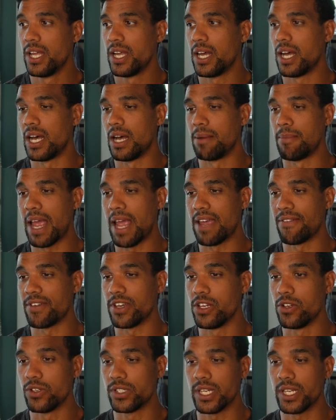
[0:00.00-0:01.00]
I haven't
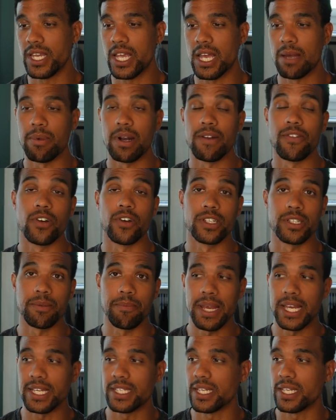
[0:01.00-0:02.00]
used it yet, but I've heard it's
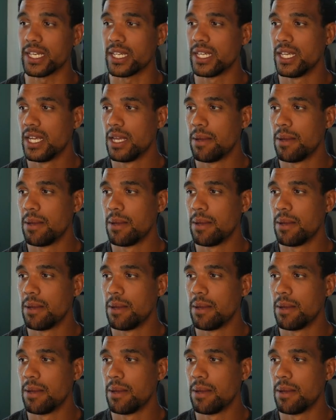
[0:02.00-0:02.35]
amazing.